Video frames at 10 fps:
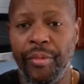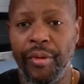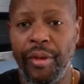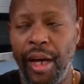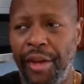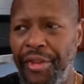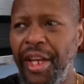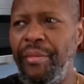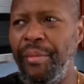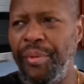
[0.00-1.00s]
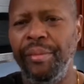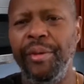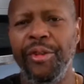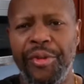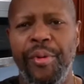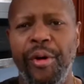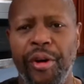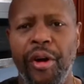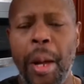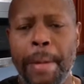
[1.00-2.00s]
I think I'm gonna put them on the smoker,
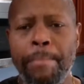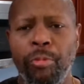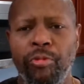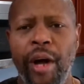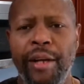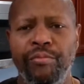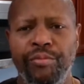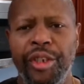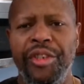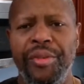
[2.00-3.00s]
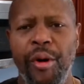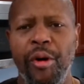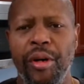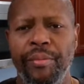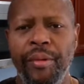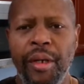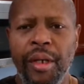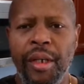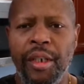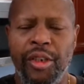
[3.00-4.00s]
right? Just smoke them.
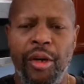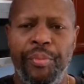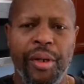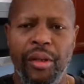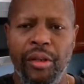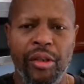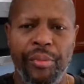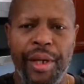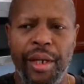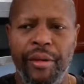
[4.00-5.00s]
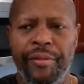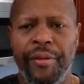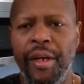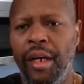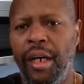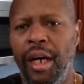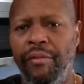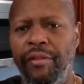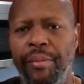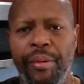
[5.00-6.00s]
They'll put a little bit of of a uh,
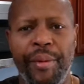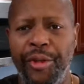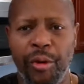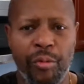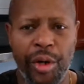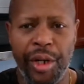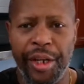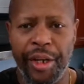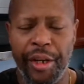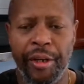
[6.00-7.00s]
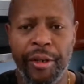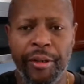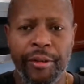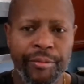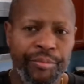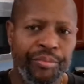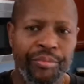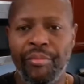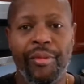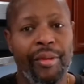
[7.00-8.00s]
pimento wood in there.
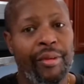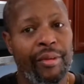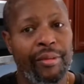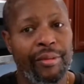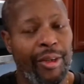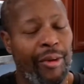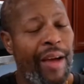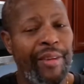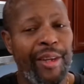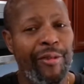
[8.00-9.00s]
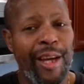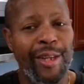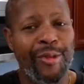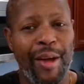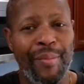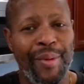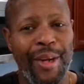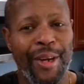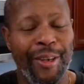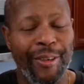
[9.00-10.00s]
Don't have any red stripe beer,
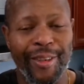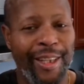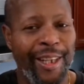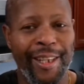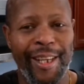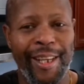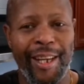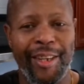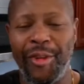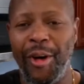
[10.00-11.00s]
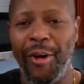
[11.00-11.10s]
I didn't get any, so